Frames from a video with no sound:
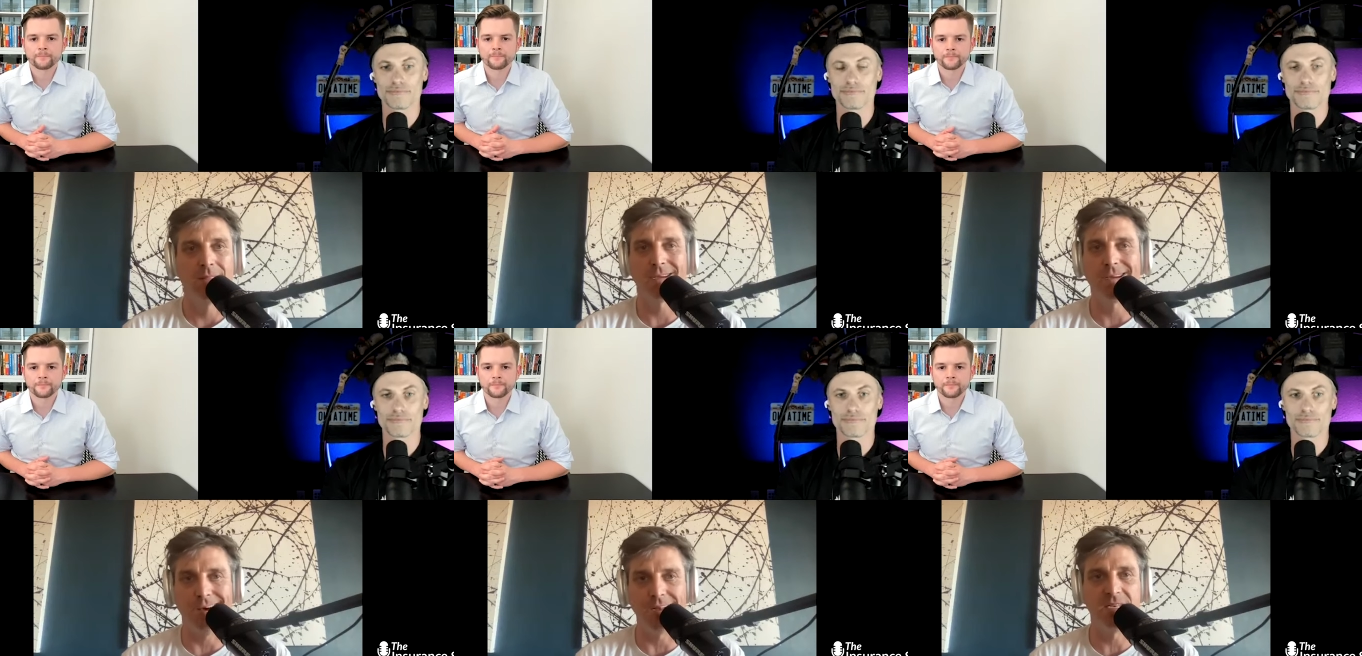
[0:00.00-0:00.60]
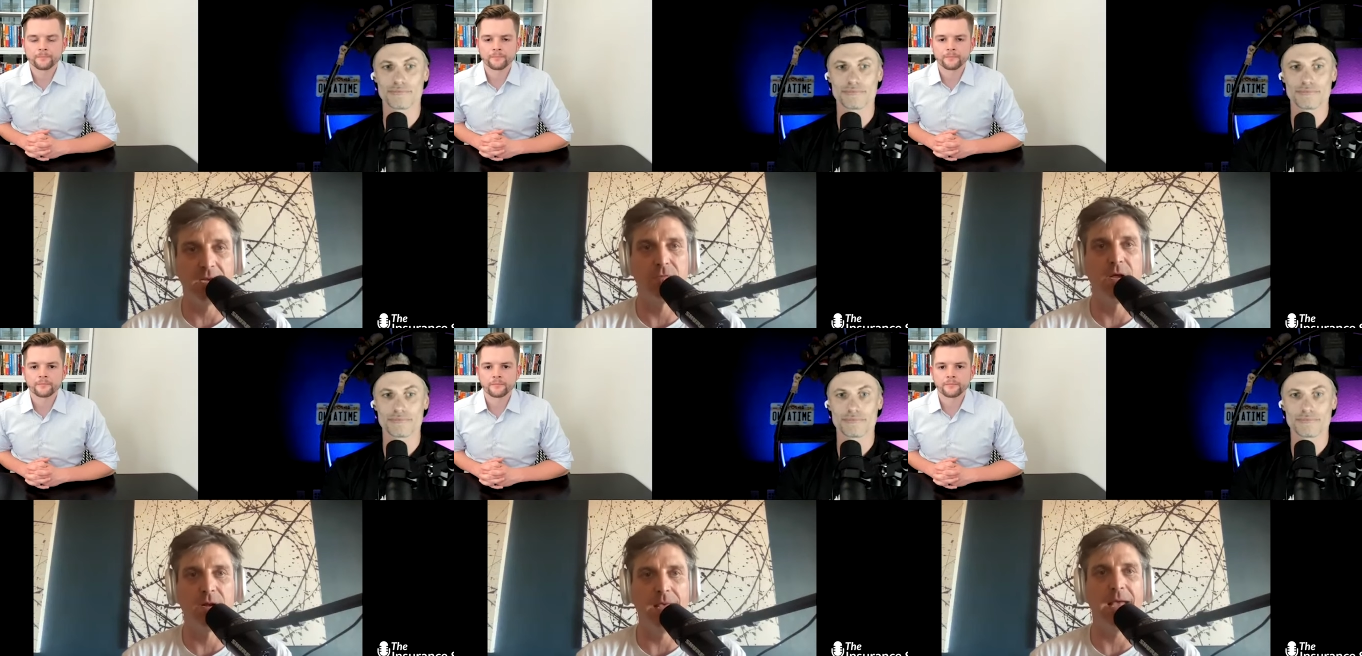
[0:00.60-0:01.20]
Speaker 1: The contact
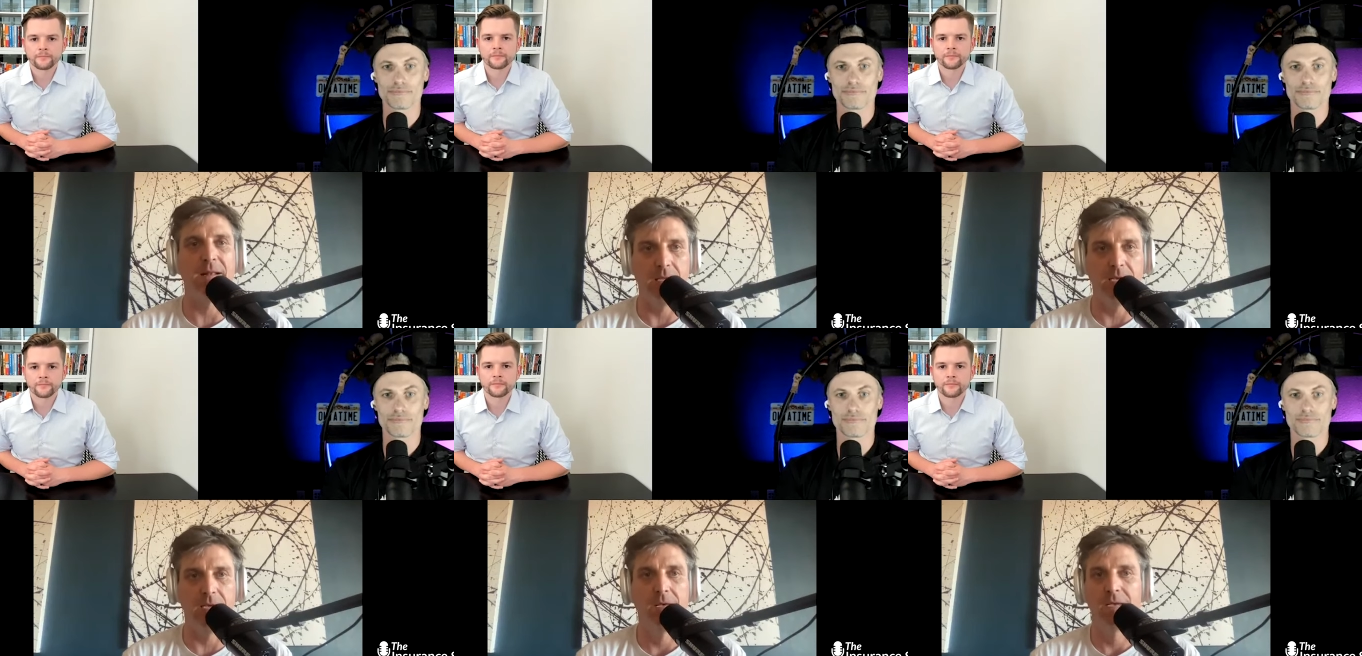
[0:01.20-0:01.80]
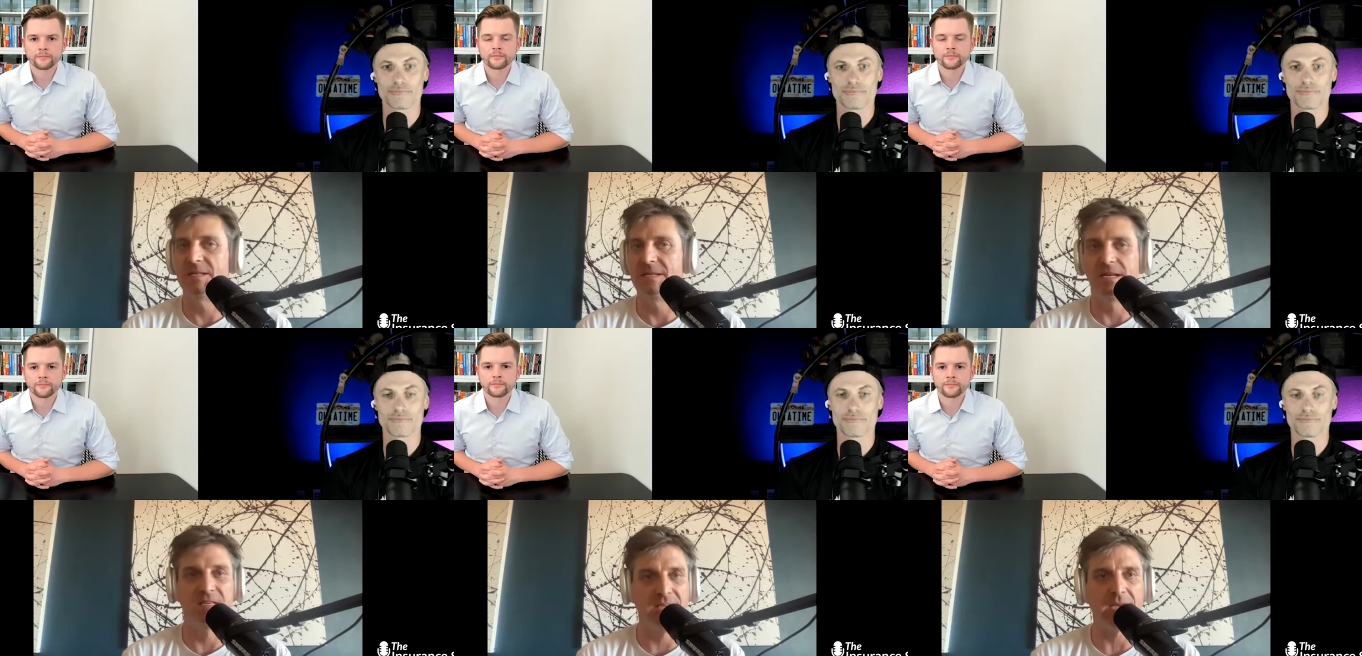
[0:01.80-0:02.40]
rate on that lead is
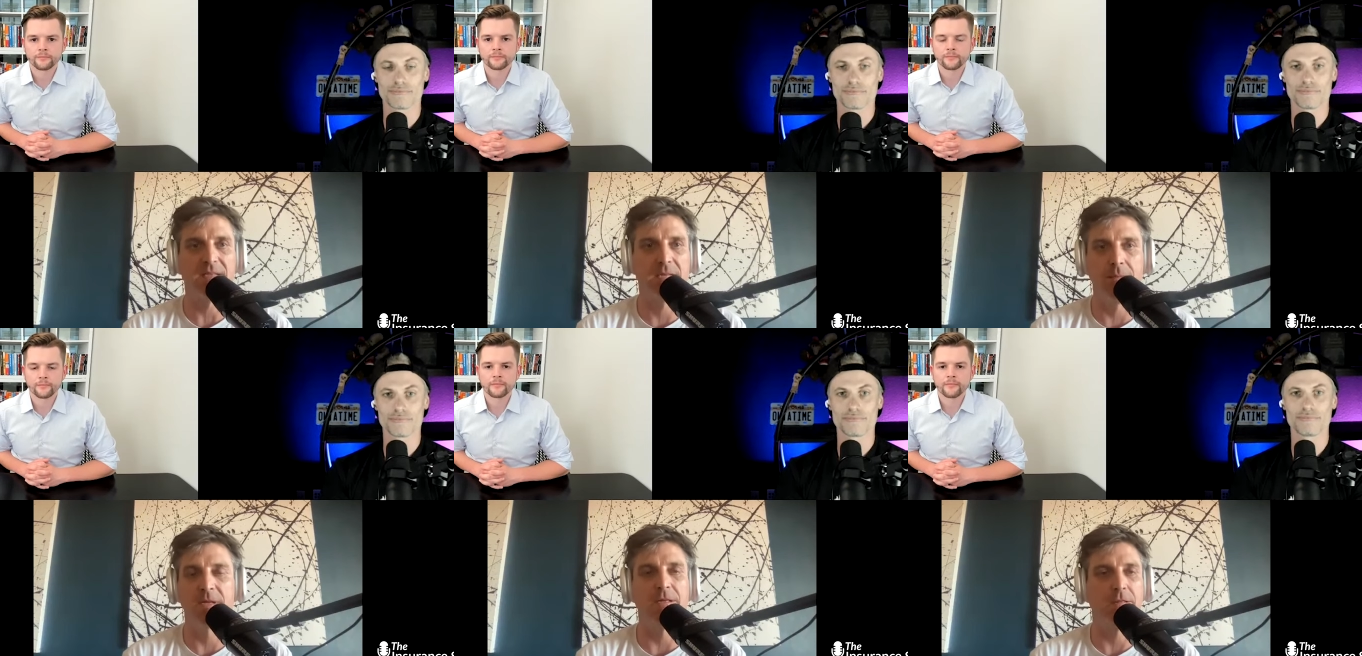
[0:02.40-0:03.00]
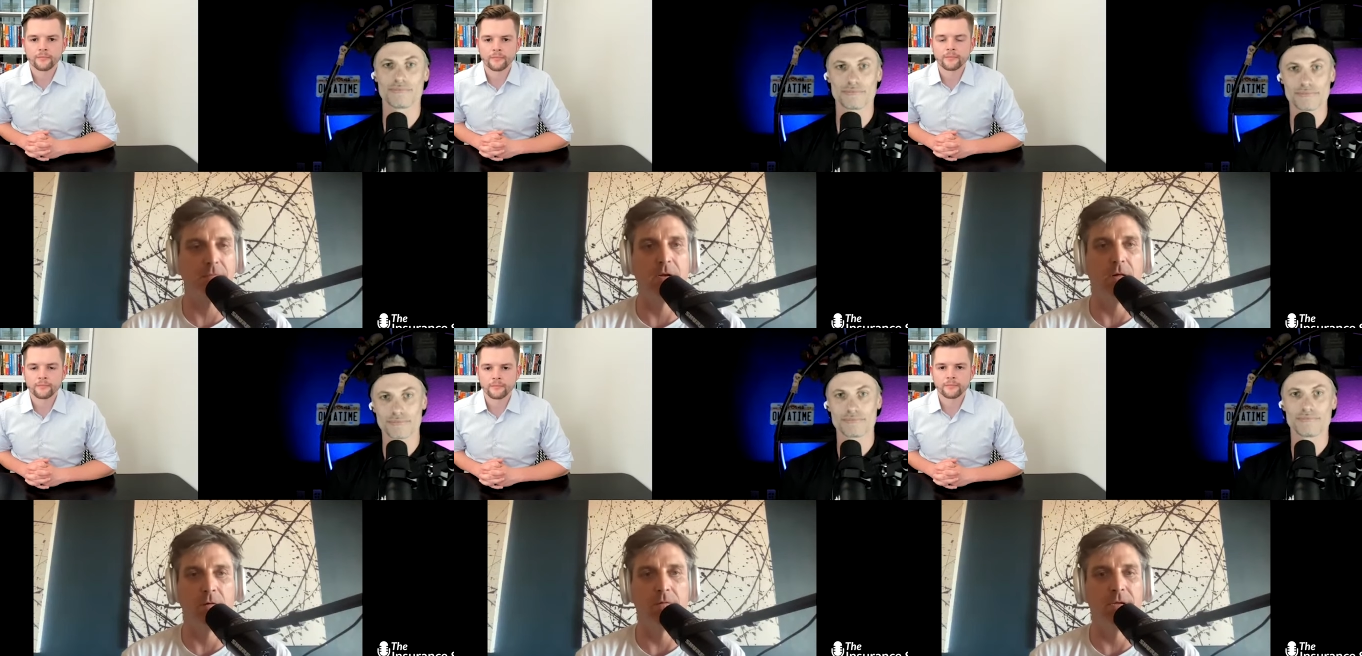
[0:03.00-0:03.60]
the exact same as the
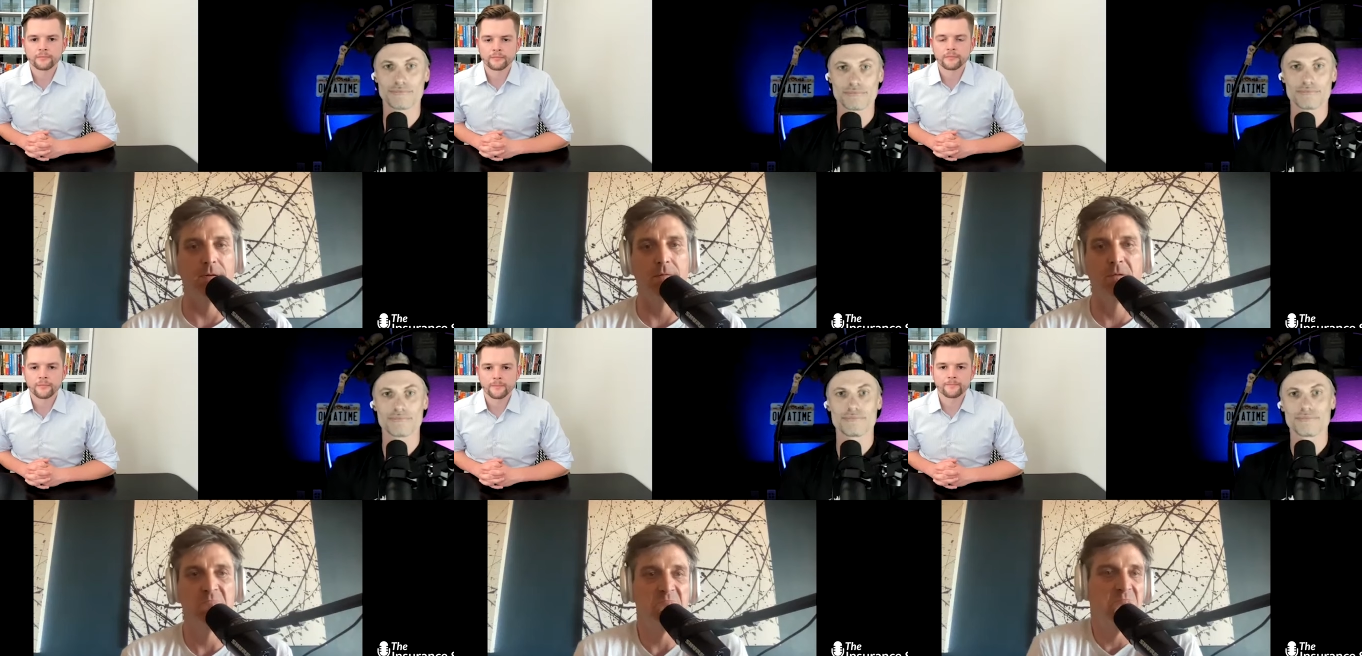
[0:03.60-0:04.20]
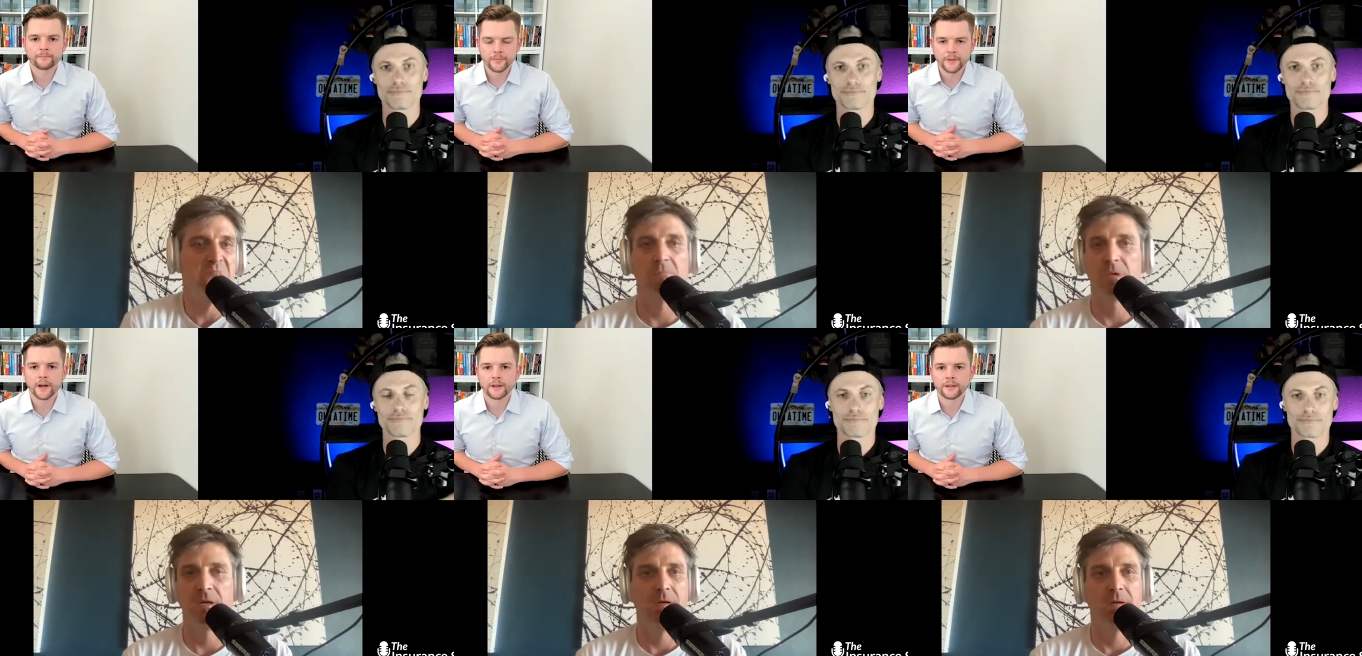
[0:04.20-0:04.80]
$3 lead.
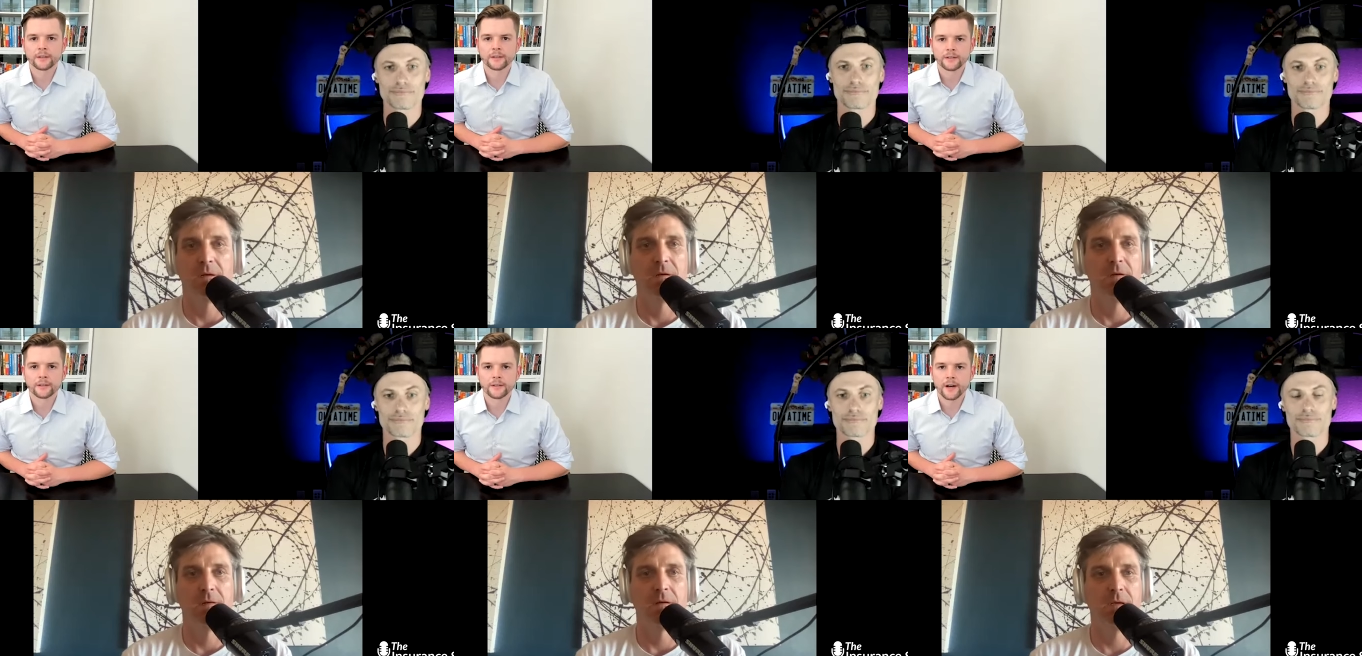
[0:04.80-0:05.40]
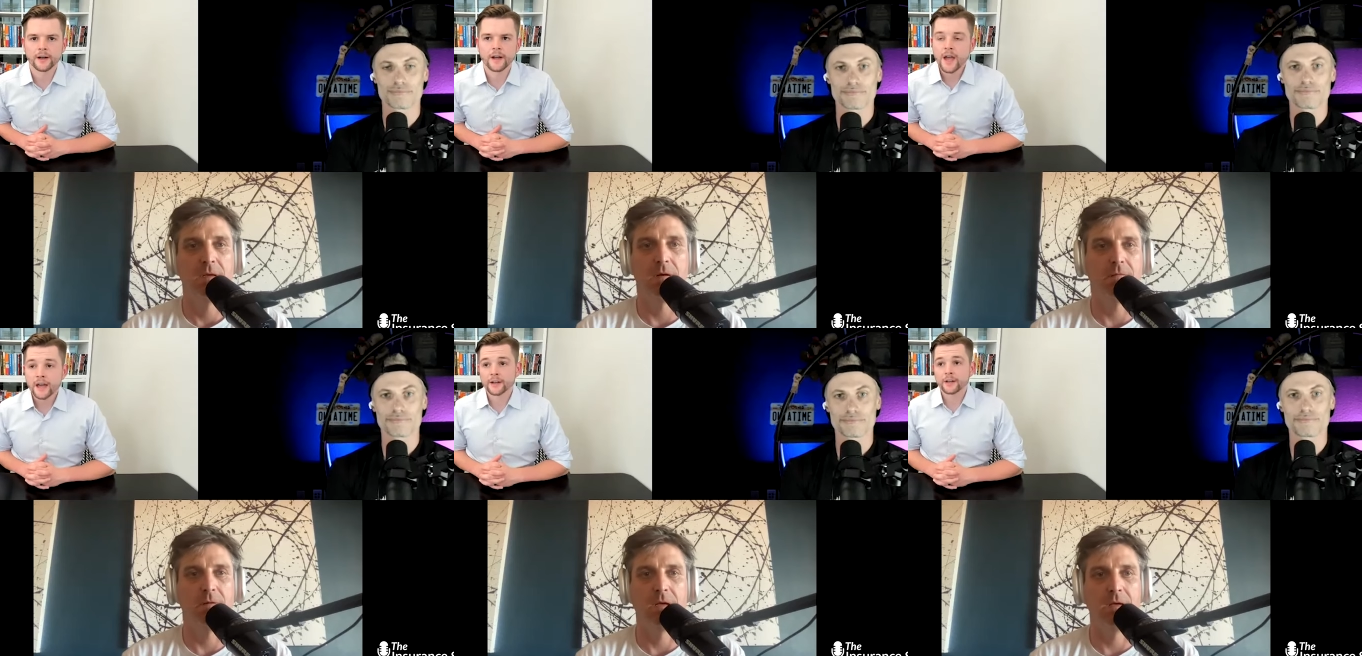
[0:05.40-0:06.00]
Yeah. Yeah. You
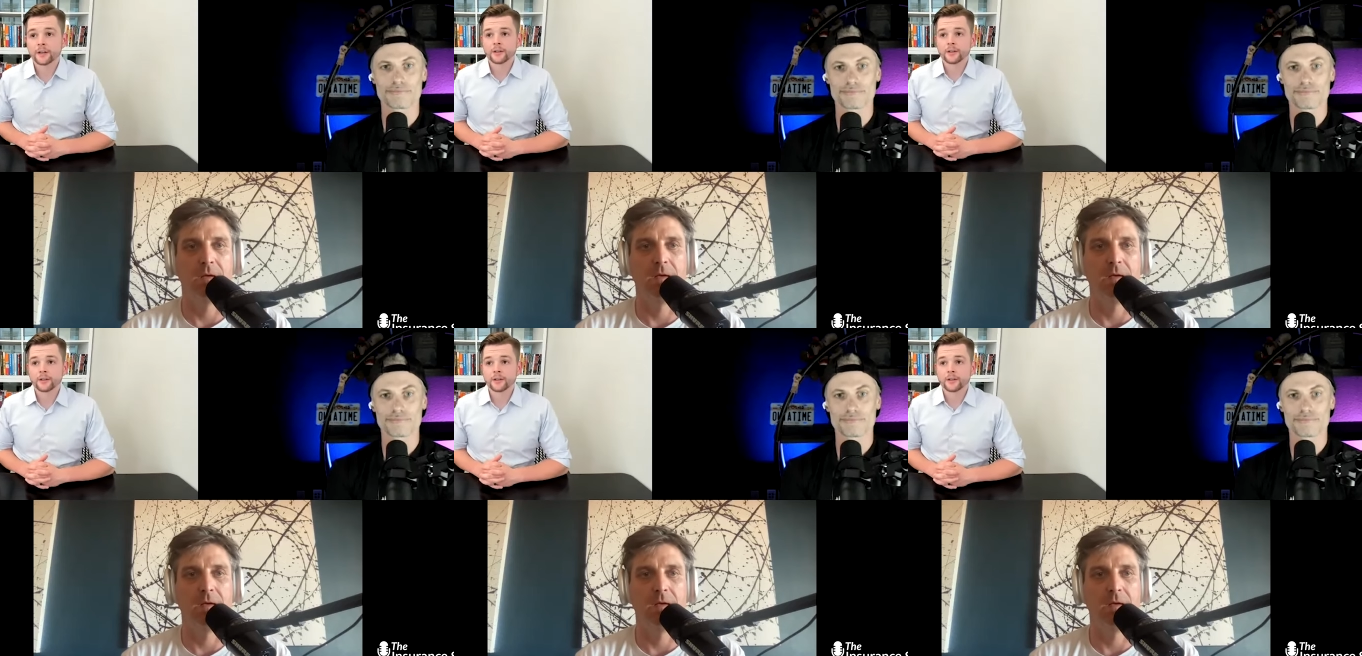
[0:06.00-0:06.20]
know, it,